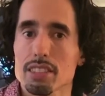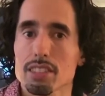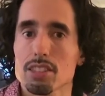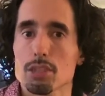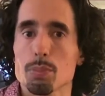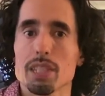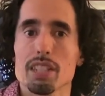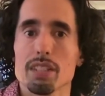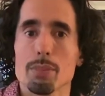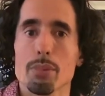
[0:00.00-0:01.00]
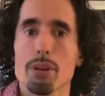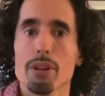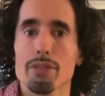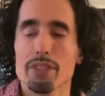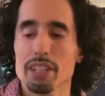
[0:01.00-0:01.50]
speed
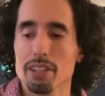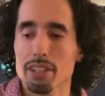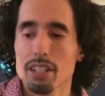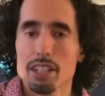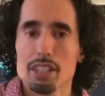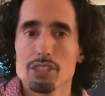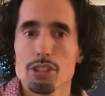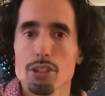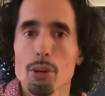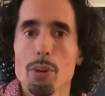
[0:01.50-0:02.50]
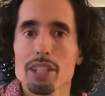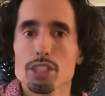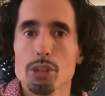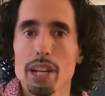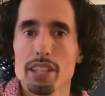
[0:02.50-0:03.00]
per finger. So you don't want
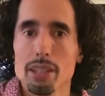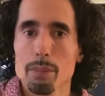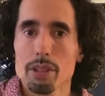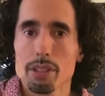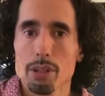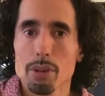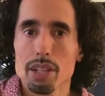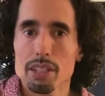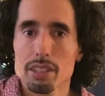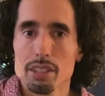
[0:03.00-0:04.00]
to drag them. You want